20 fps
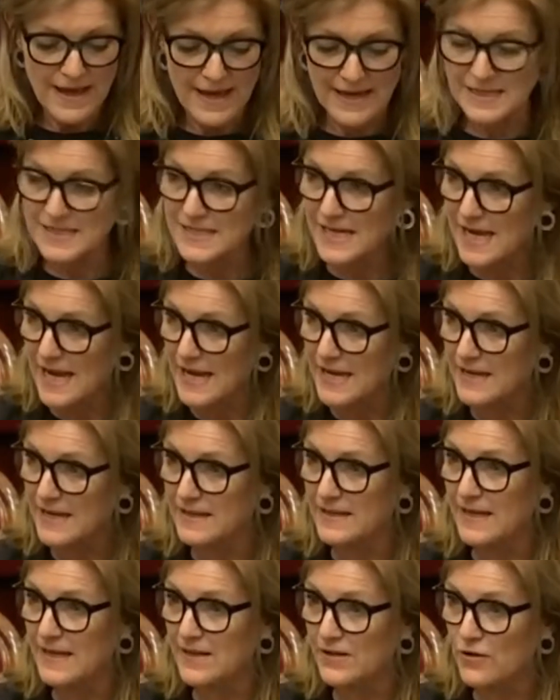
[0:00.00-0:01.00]
and
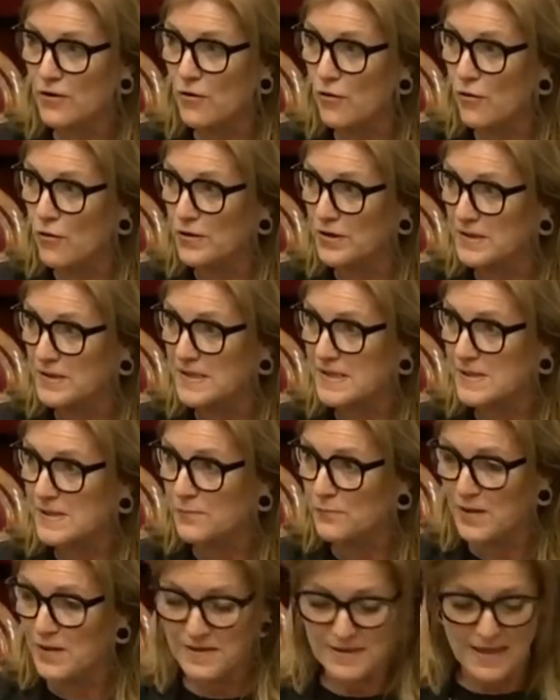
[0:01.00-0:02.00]
taken in
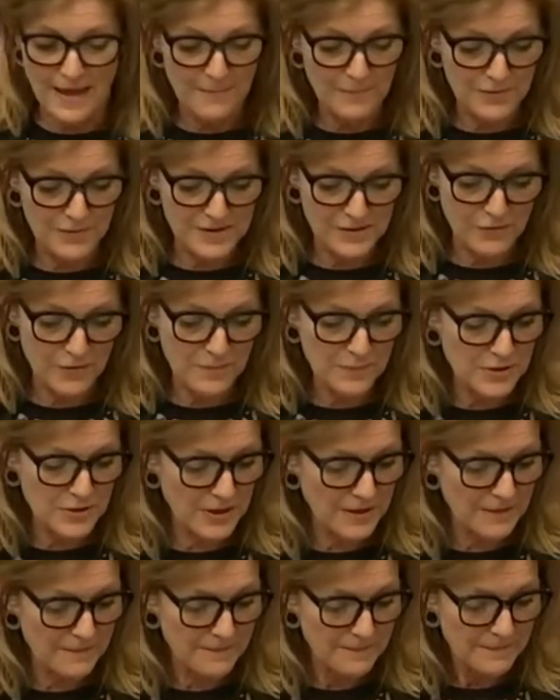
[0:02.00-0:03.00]
accordance with that
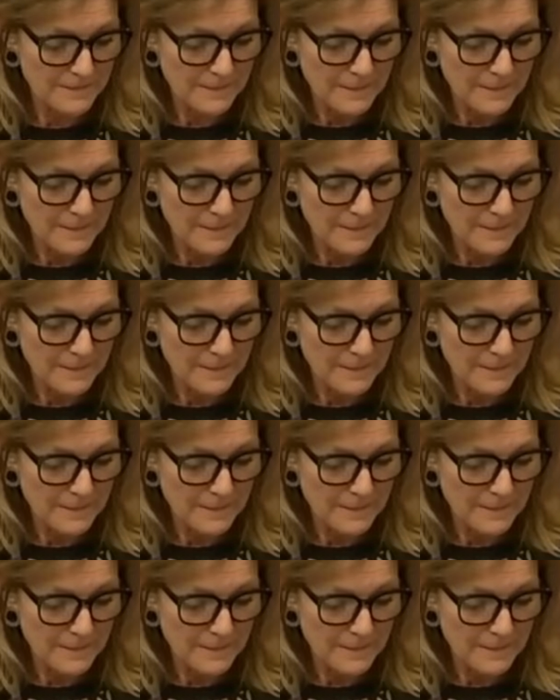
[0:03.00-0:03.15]
prescription.